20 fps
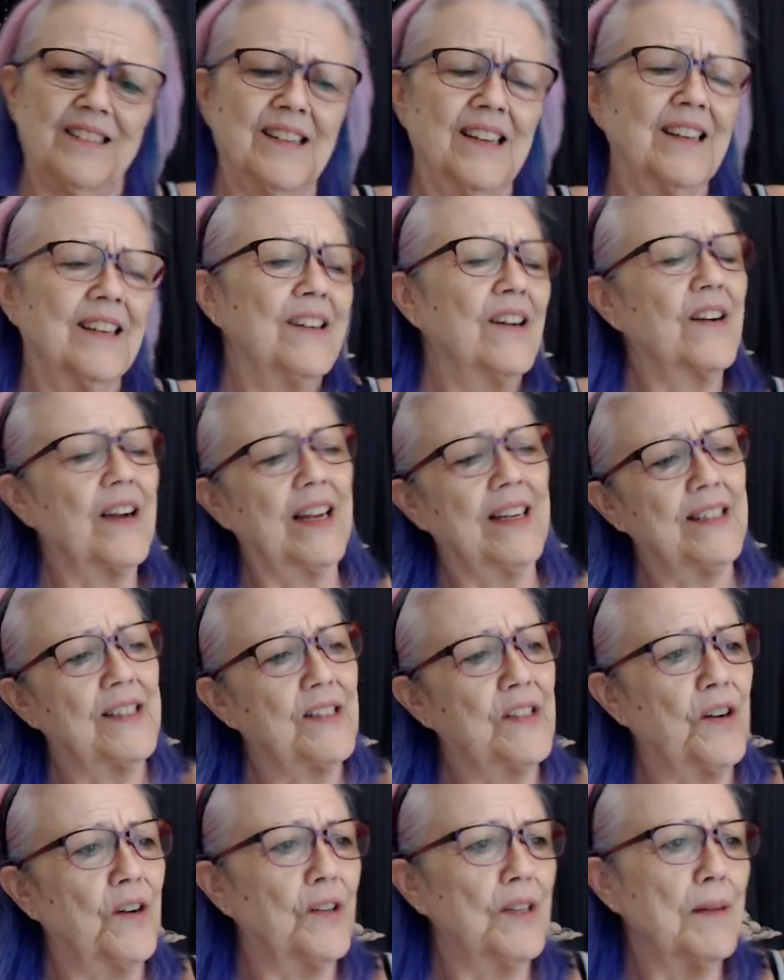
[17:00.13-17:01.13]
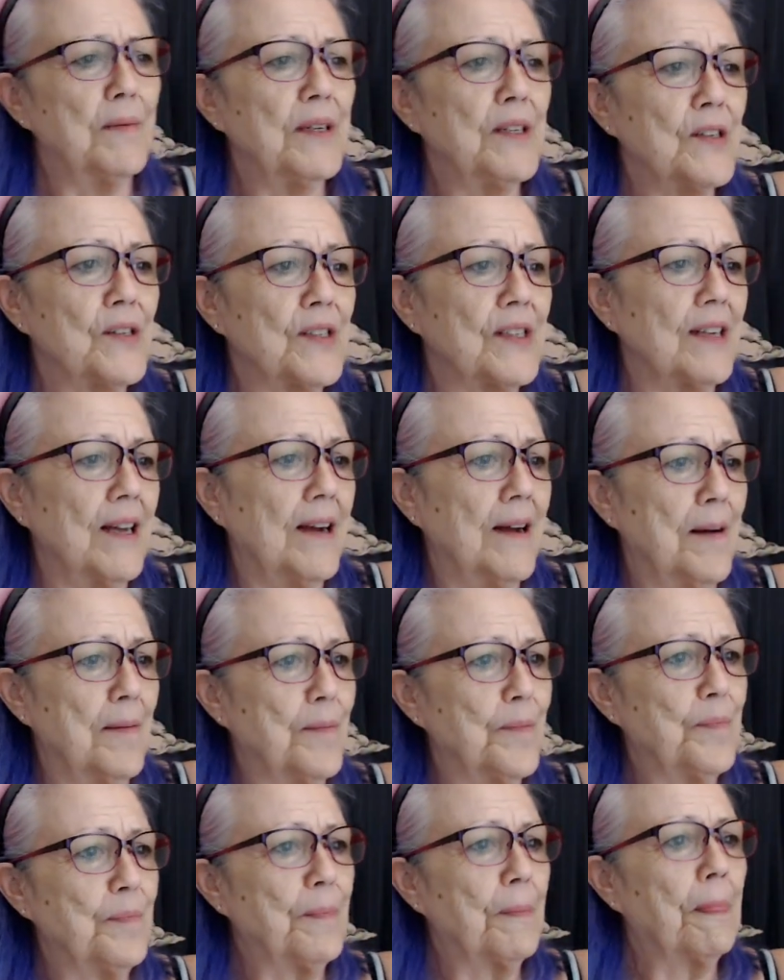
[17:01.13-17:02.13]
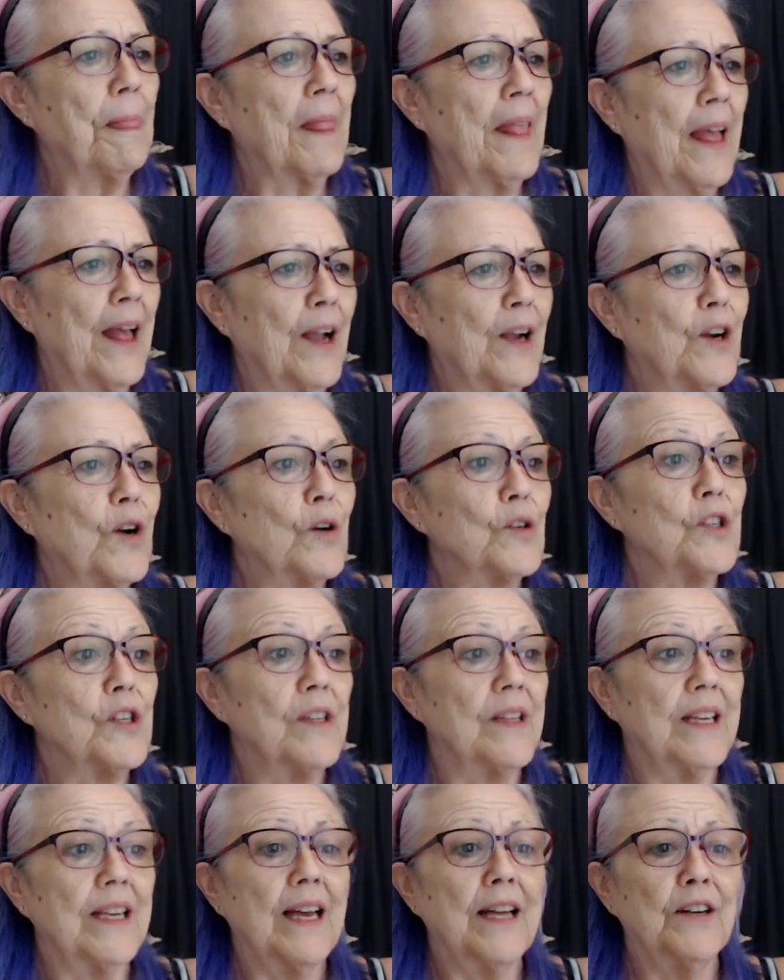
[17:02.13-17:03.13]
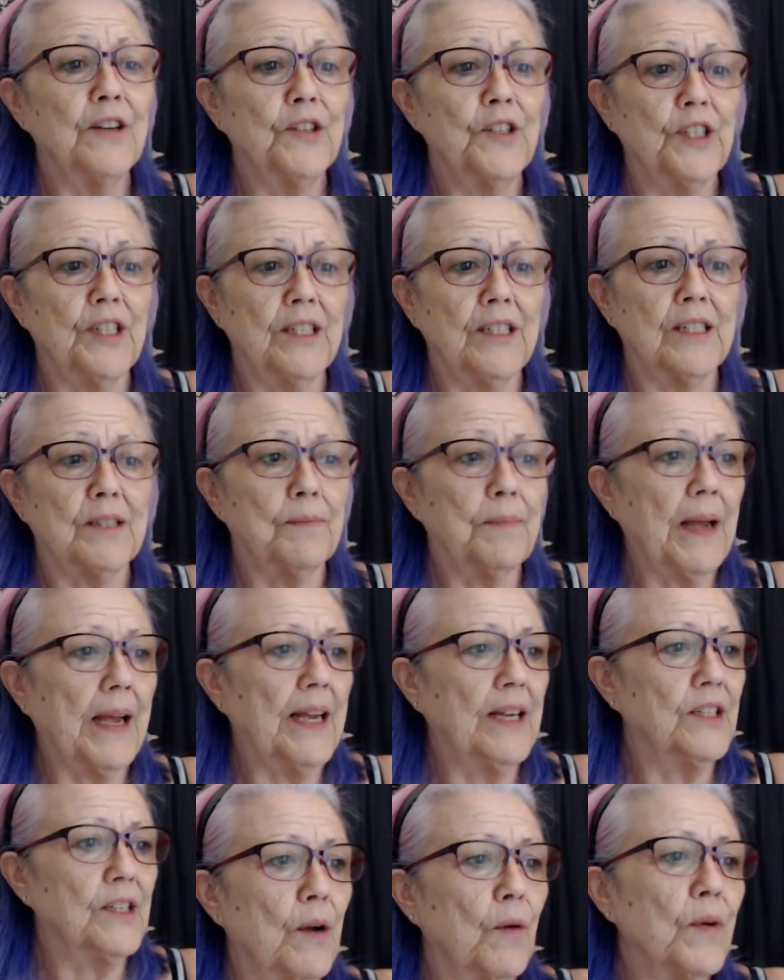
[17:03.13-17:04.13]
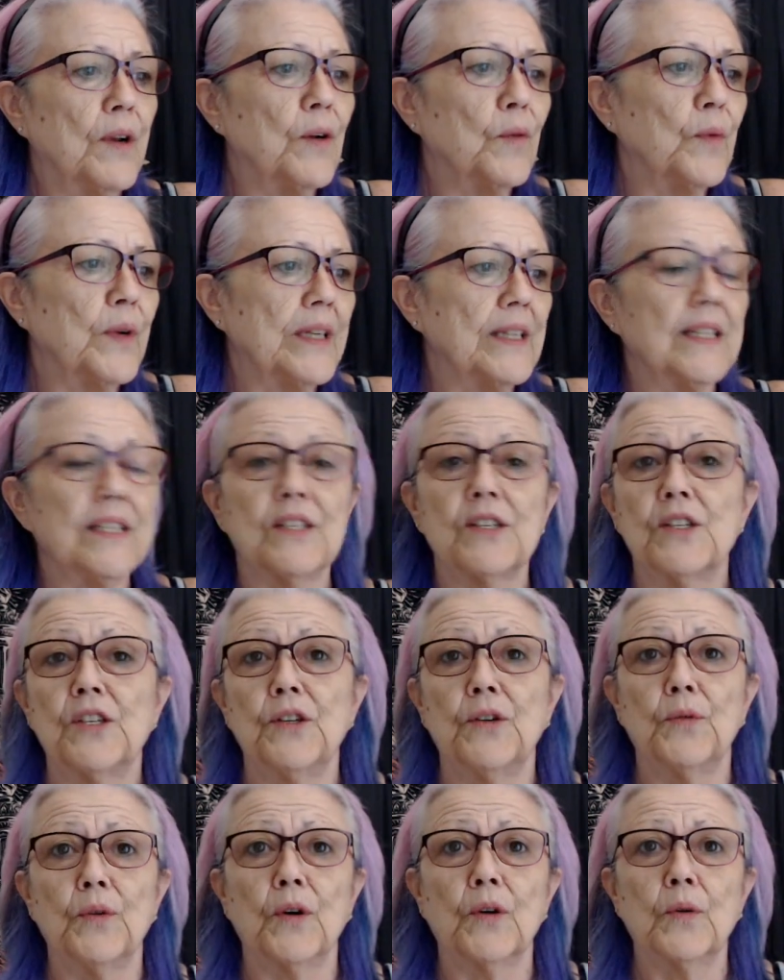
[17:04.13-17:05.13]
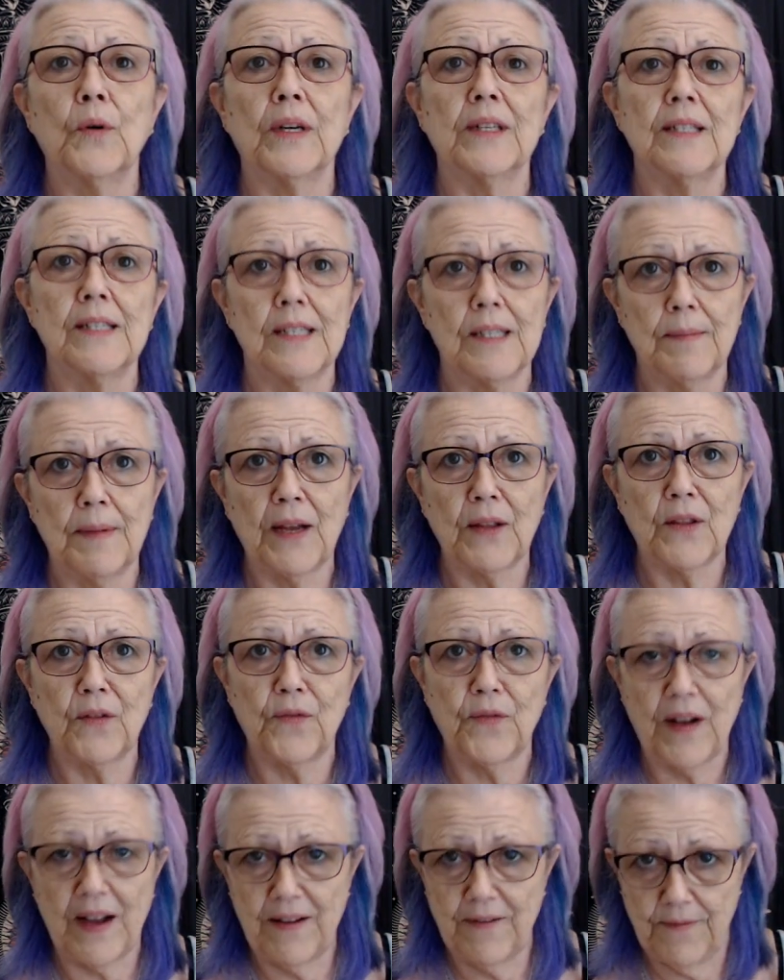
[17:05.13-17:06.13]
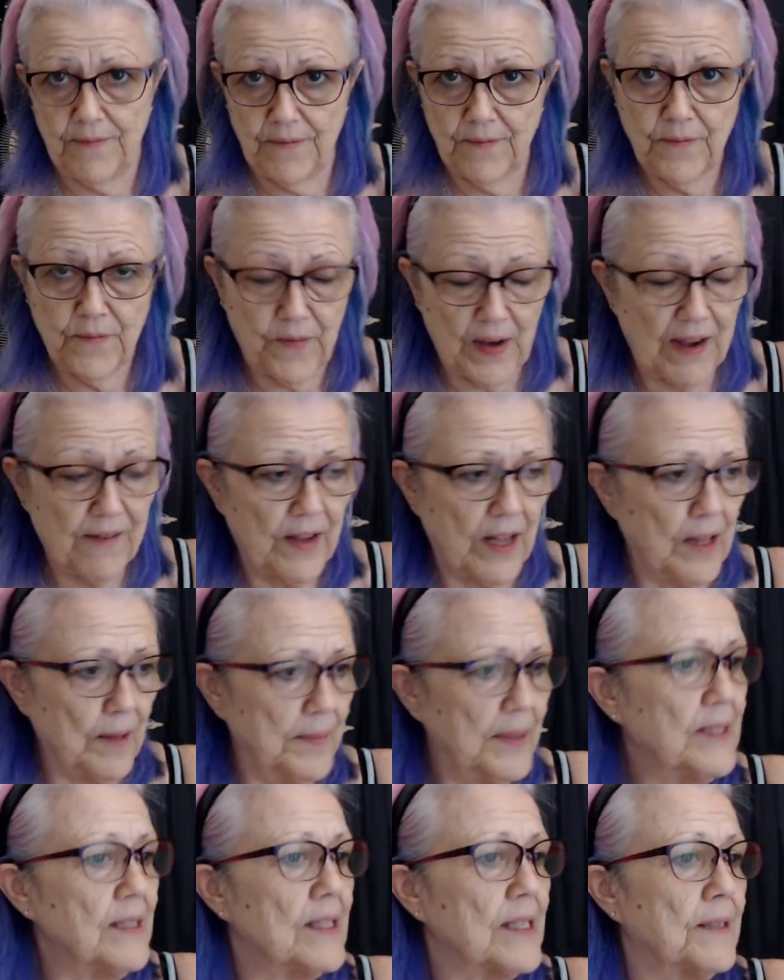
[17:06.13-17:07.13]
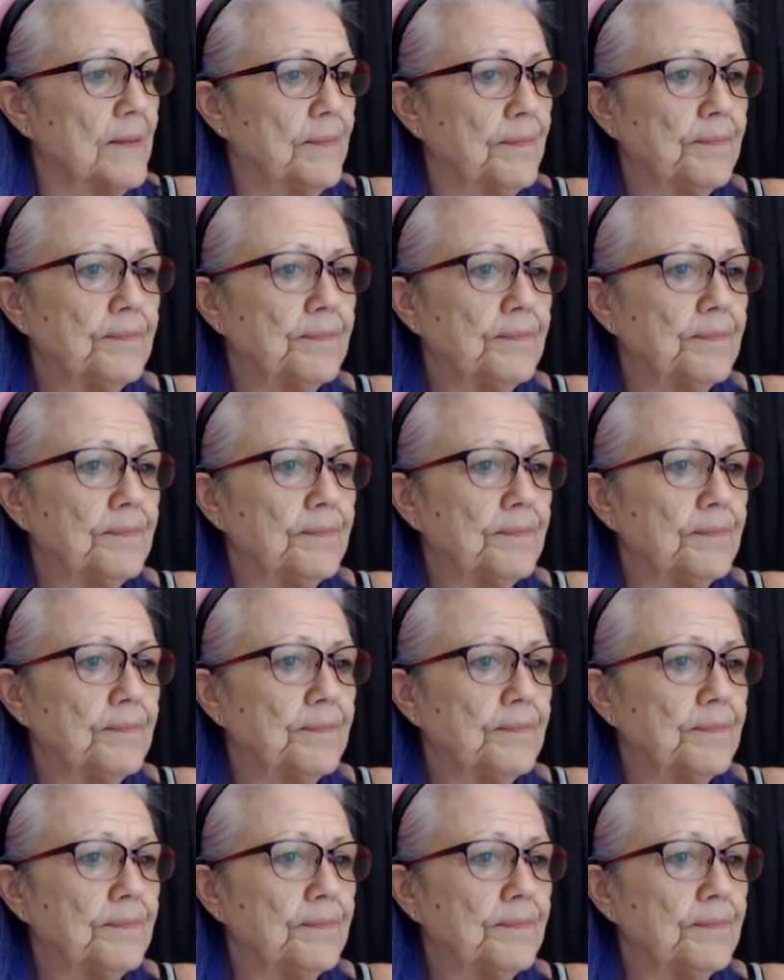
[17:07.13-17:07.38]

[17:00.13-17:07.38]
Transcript: Okay, so let me just go to the energies page. I to read this to you real quick. This is about the five elements,